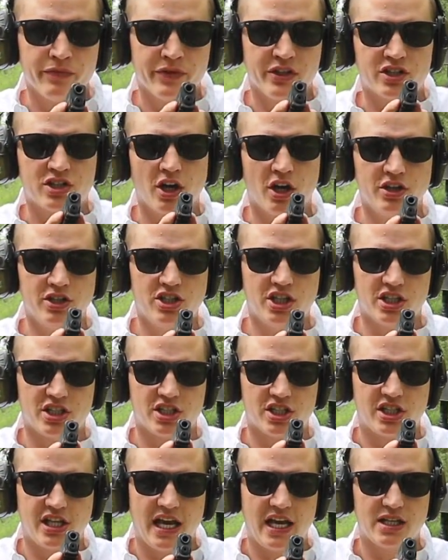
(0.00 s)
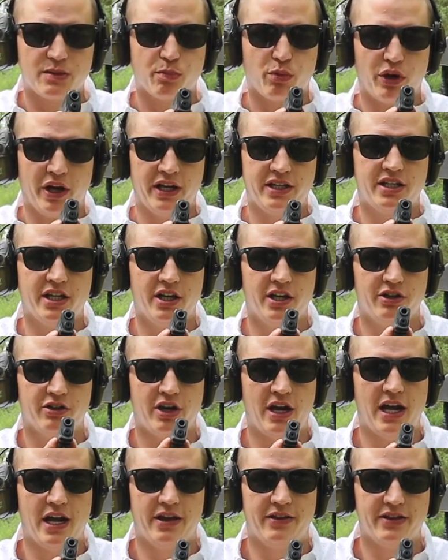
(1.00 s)
This gun just stays planted in your
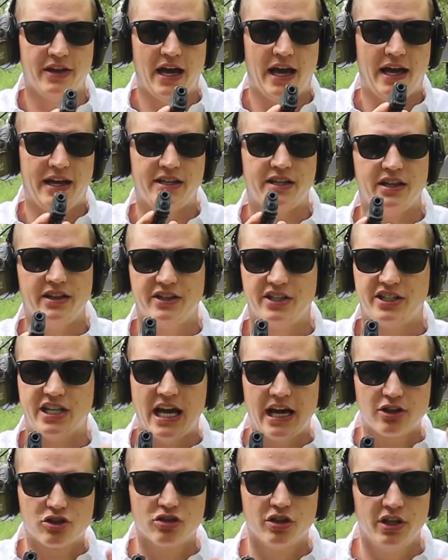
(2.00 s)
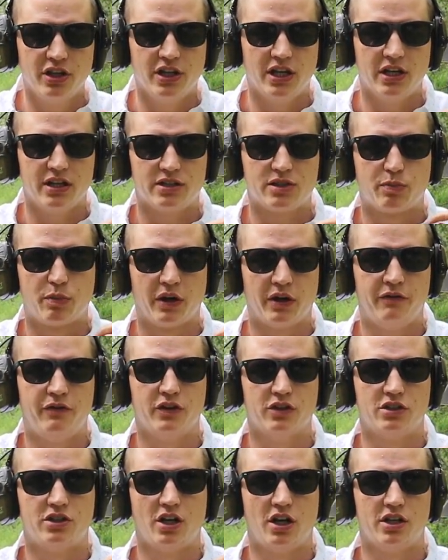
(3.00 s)
hand. That the texturing that
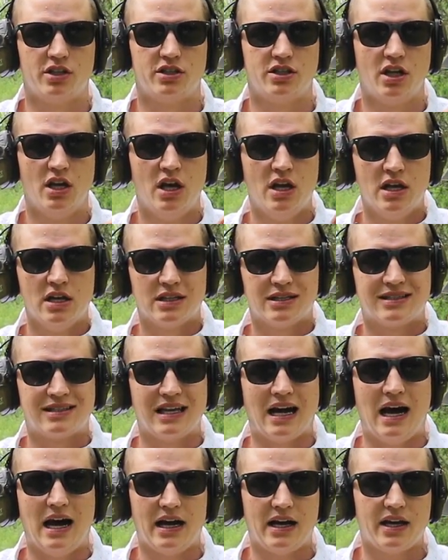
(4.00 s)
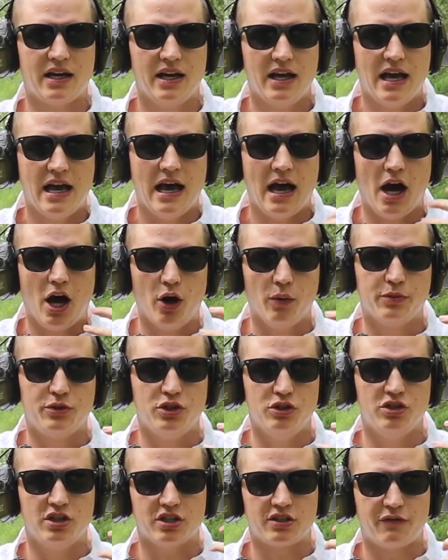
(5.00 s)
Springfield does stock helps
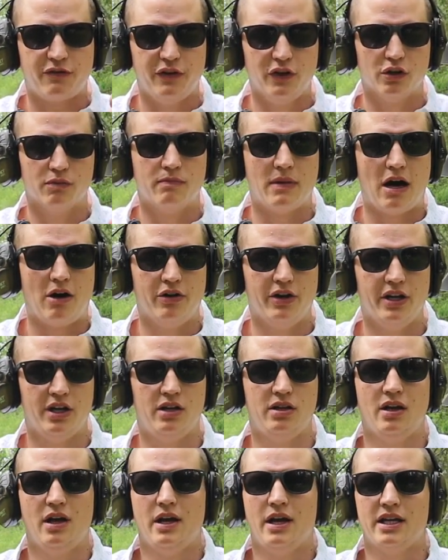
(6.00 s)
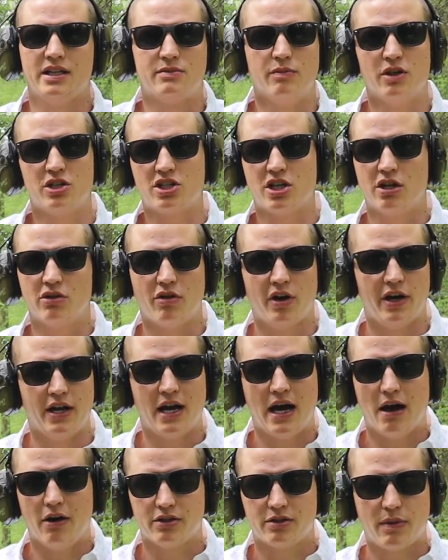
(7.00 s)
you just feel mounted. It's Michigan right
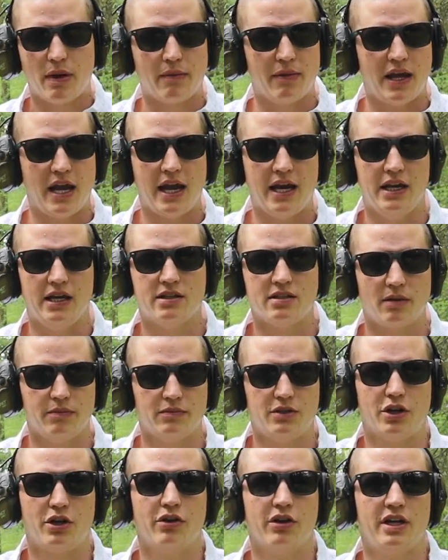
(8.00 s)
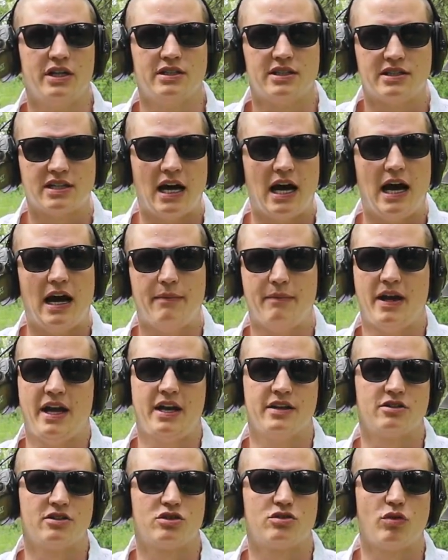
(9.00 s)
now, it's probably 80 something degrees, it's hot, my
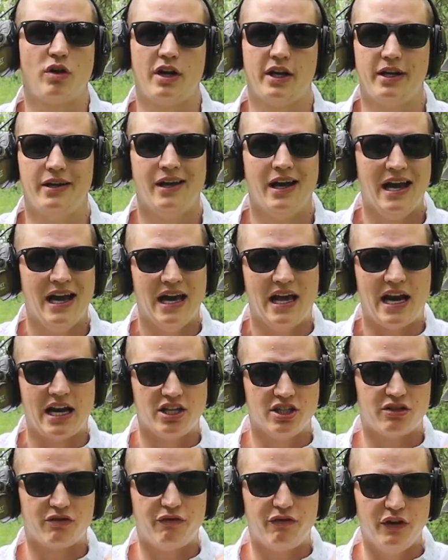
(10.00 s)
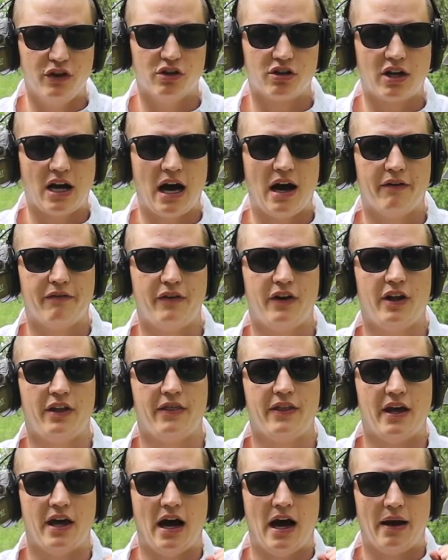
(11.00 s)
hands are sweating, and I just feel
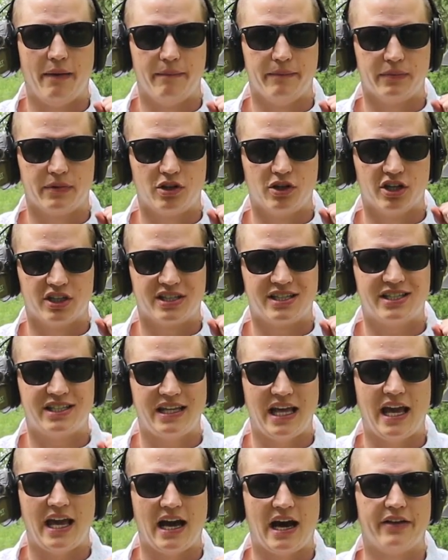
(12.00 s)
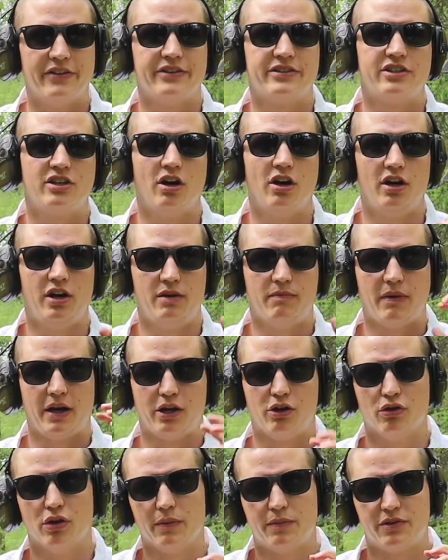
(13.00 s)
confident that I'm gonna stay on this gun and my
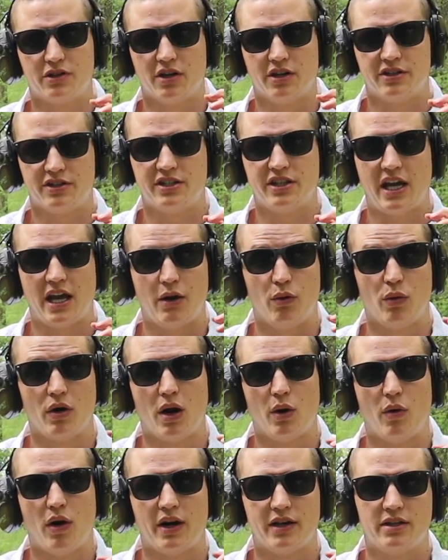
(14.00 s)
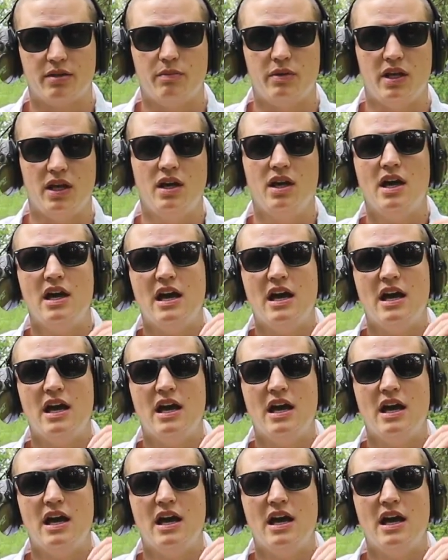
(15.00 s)
grip's gonna stay where I want it to be